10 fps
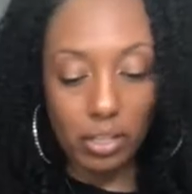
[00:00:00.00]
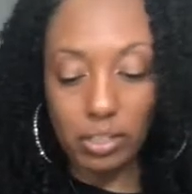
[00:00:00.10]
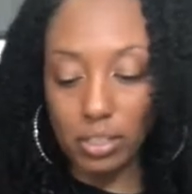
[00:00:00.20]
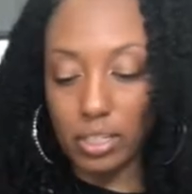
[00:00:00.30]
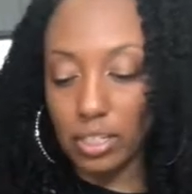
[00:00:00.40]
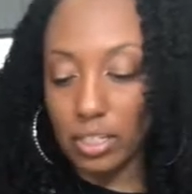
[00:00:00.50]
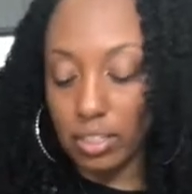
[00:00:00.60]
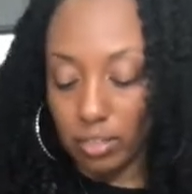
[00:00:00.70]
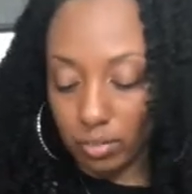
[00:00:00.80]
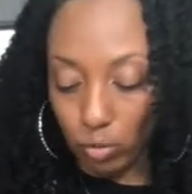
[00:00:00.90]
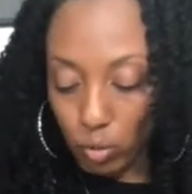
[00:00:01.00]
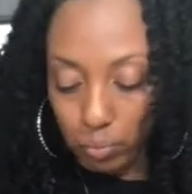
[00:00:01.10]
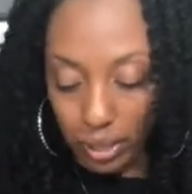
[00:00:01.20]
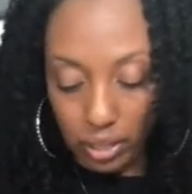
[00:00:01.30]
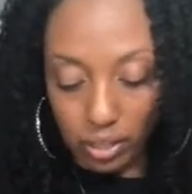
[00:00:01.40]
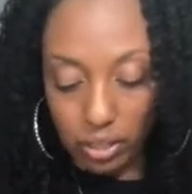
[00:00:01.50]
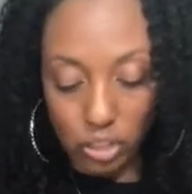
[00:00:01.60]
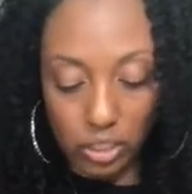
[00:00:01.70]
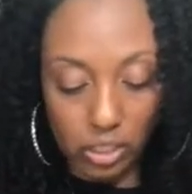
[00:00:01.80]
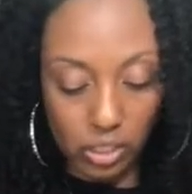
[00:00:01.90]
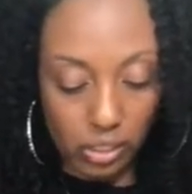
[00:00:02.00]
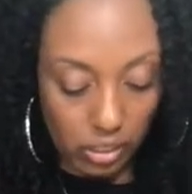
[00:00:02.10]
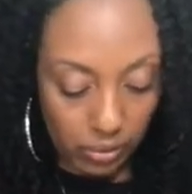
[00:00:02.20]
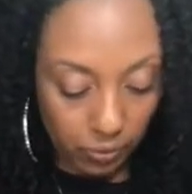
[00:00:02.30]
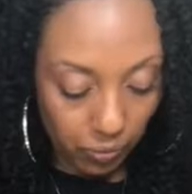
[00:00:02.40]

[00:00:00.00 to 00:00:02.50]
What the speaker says: cookie or baking sheet.